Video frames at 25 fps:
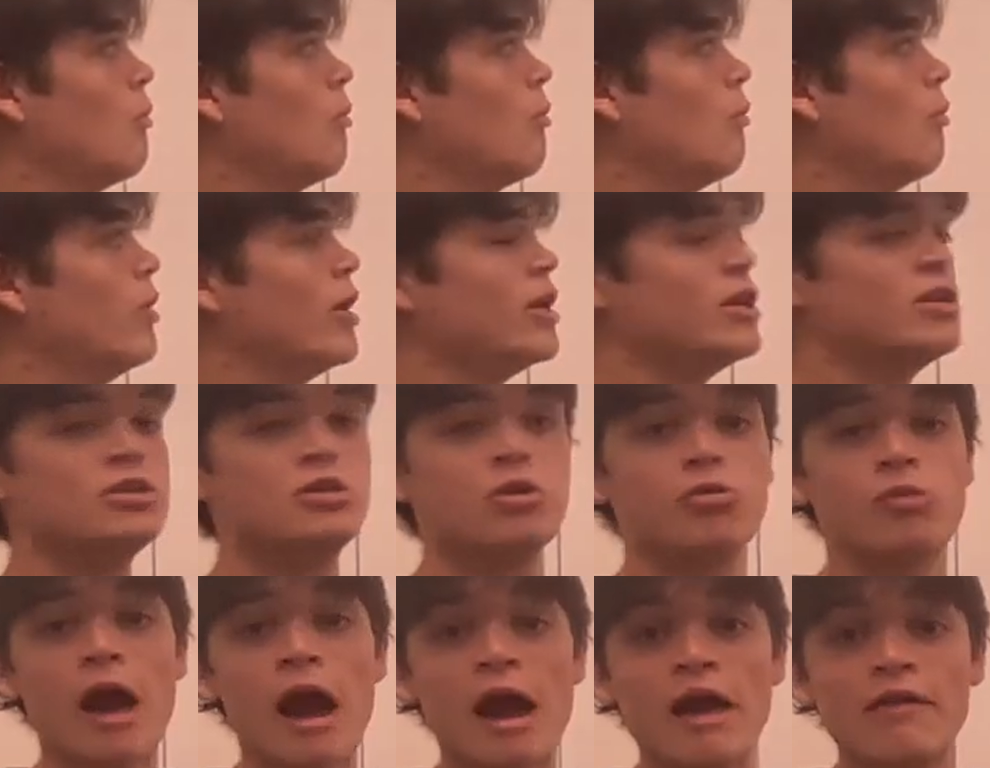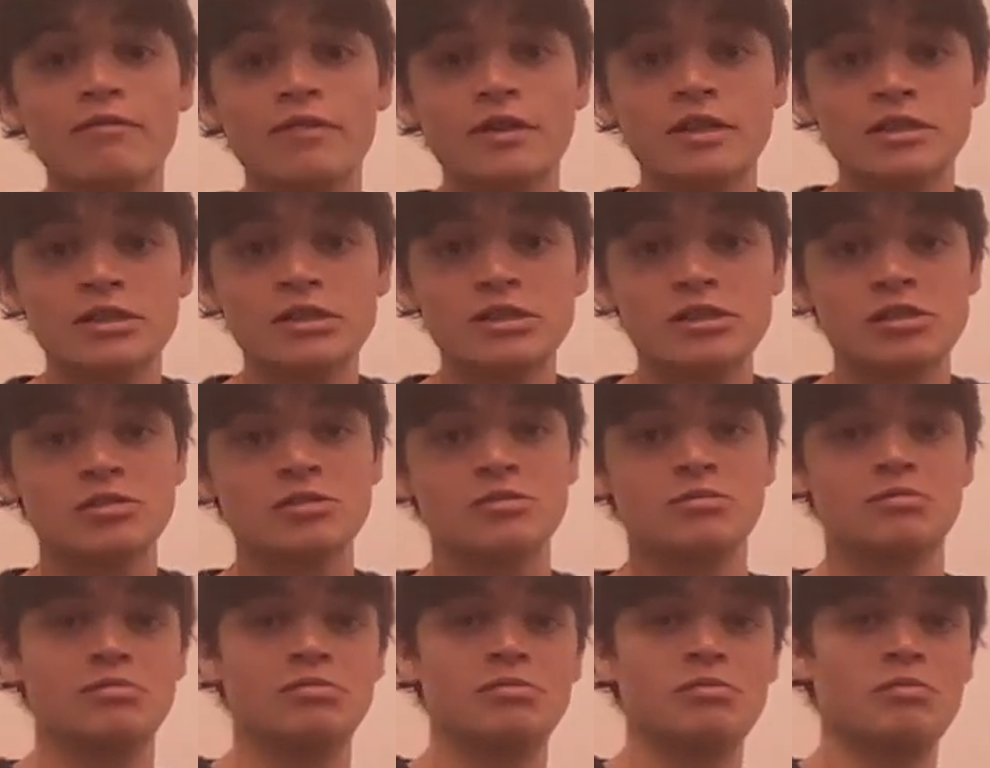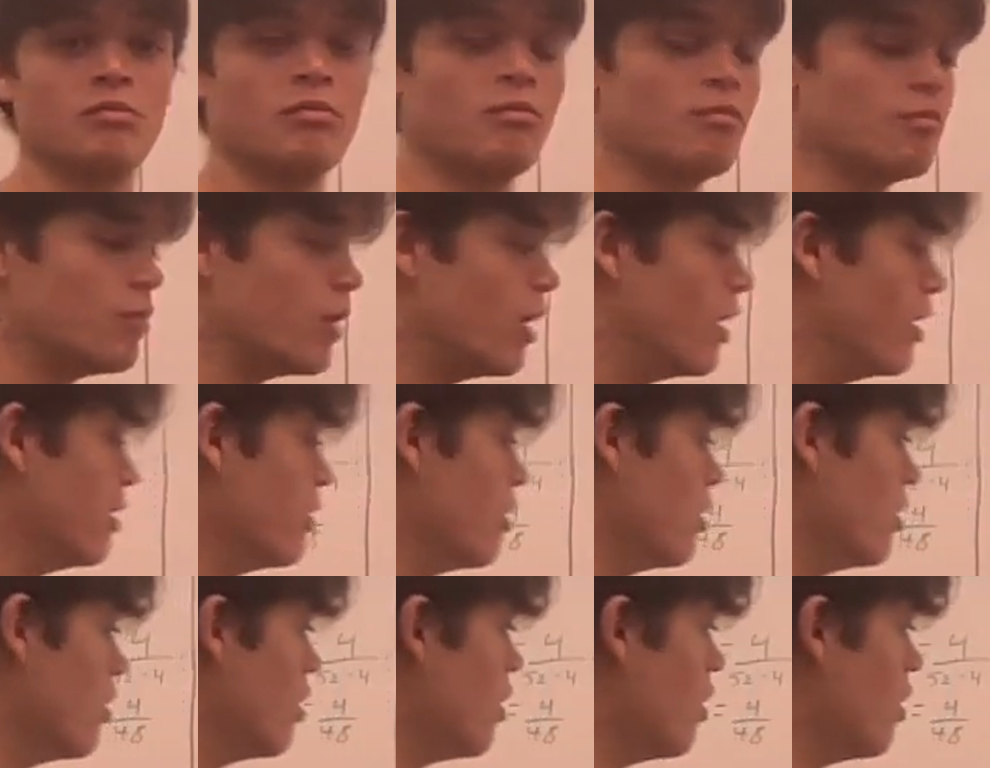We didn't derive this, but